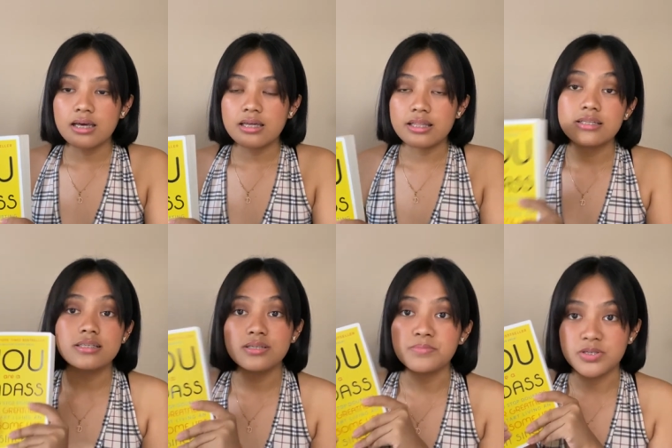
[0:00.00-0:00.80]
this
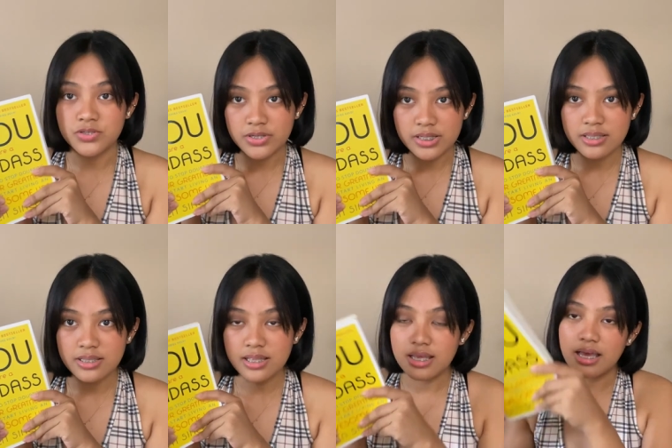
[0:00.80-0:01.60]
is a must read.
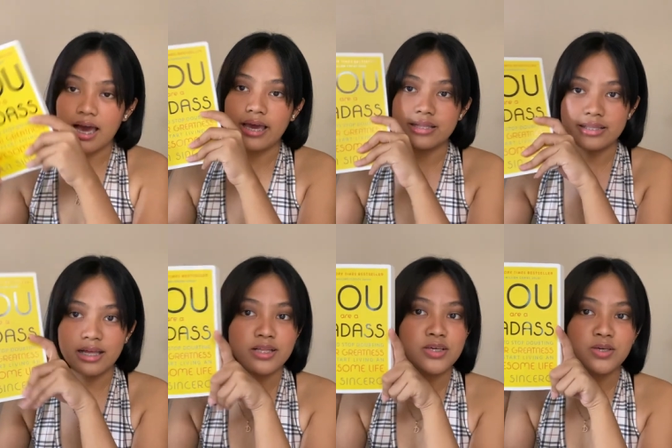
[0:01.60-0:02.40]
I
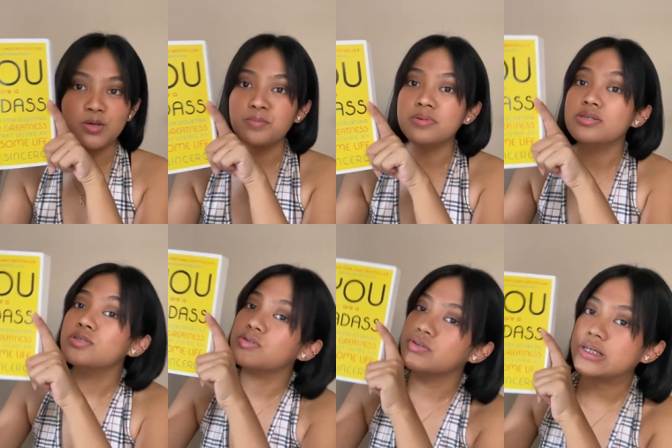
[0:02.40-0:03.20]
tell you, you must
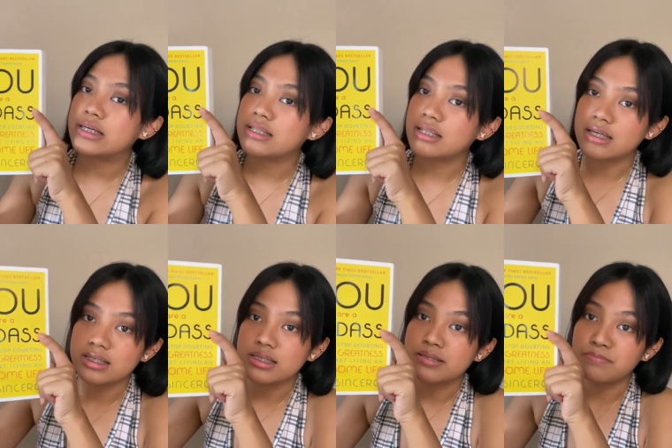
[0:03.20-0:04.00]
read
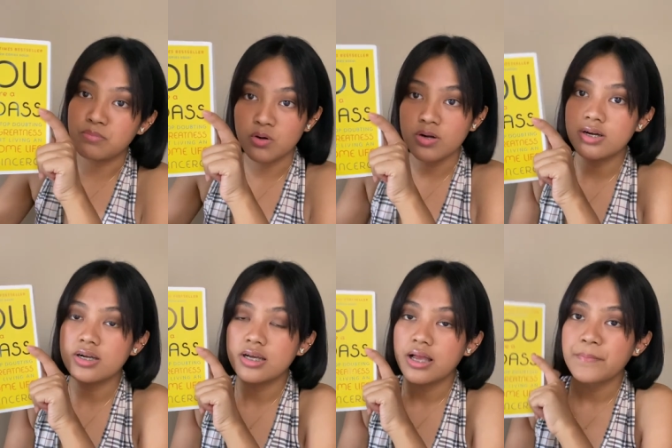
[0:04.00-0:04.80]
this book.
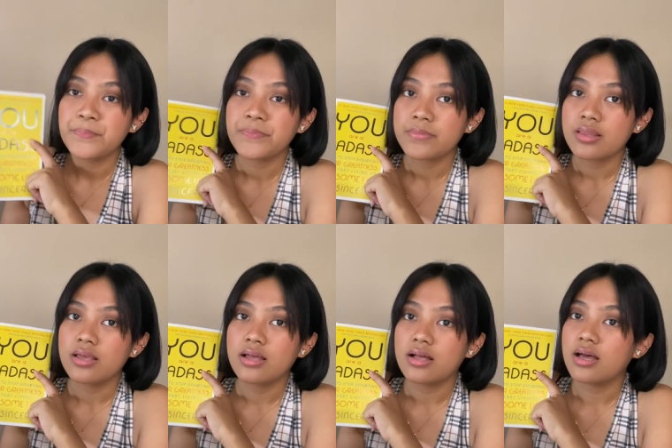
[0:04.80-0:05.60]

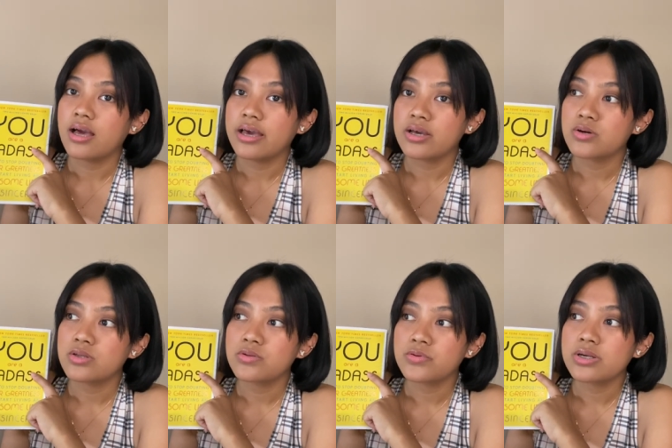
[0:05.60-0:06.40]
I
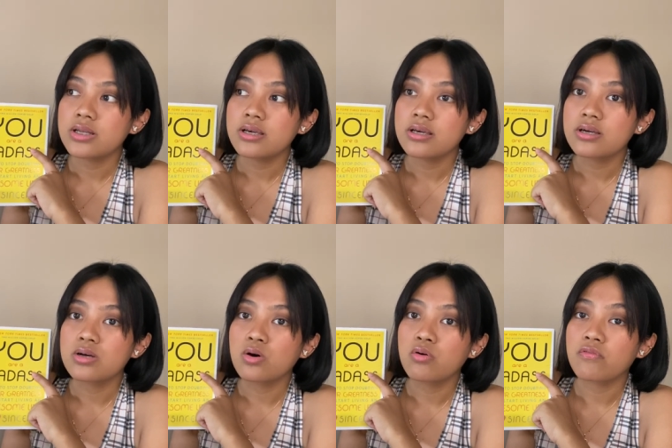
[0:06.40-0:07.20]
couldn't really
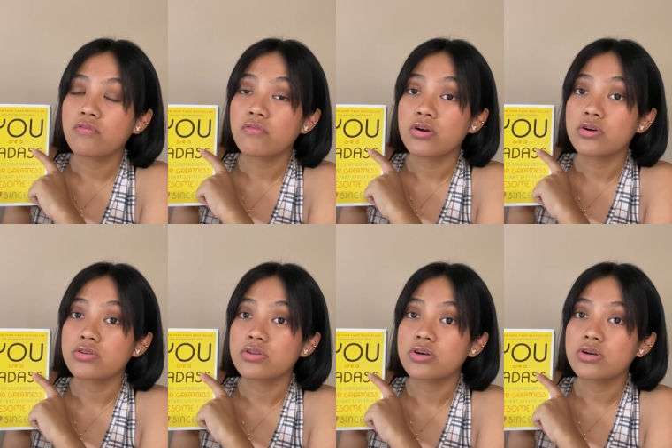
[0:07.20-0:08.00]
go
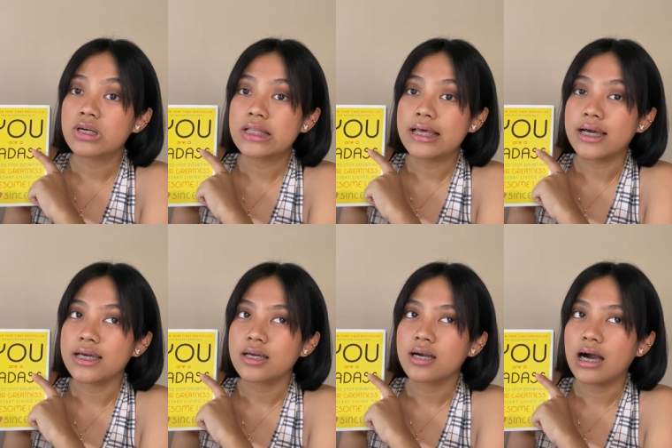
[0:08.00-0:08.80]
further
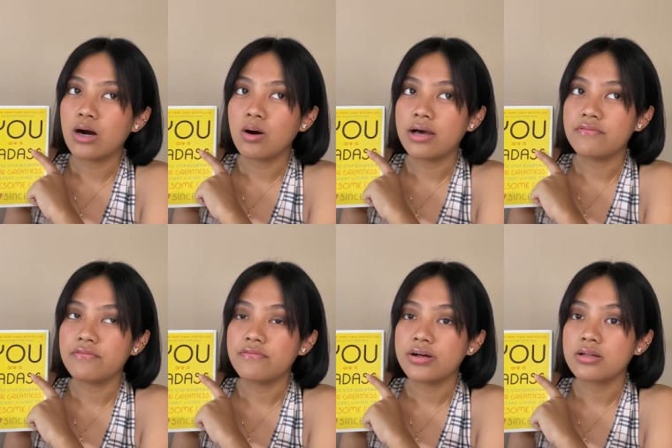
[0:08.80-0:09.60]
like how I
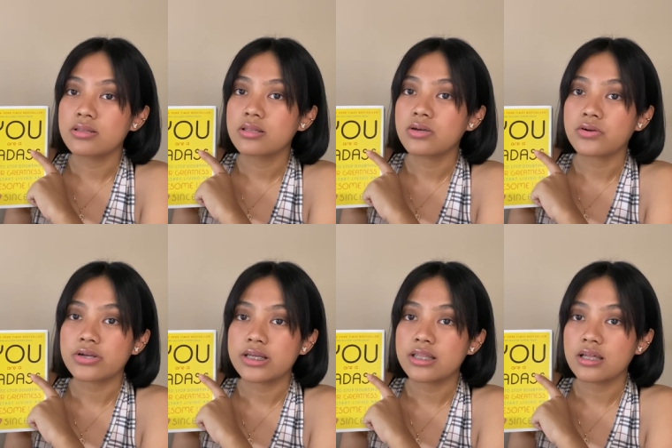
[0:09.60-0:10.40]
felt
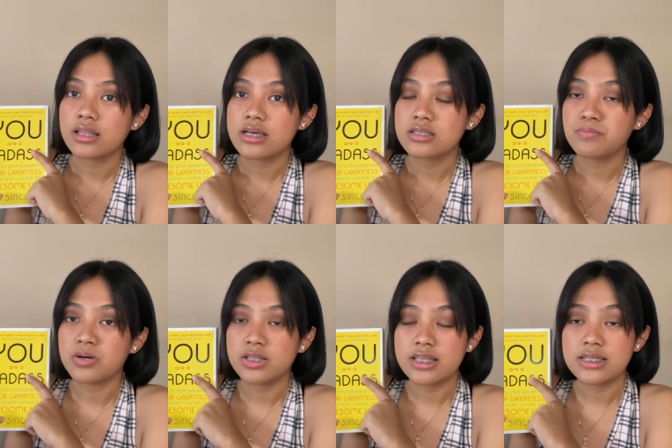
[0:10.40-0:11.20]
reading this,
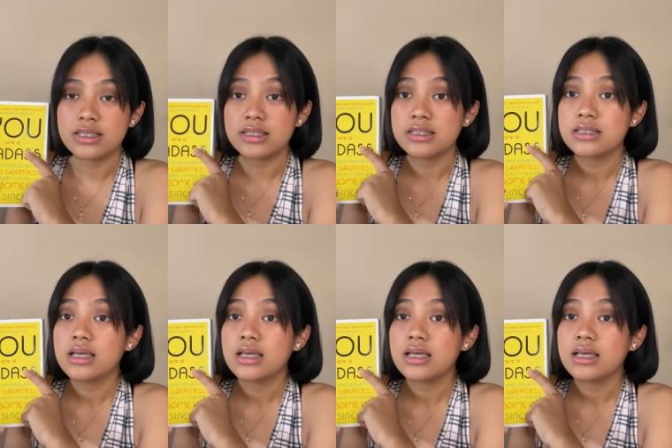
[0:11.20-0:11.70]
but this is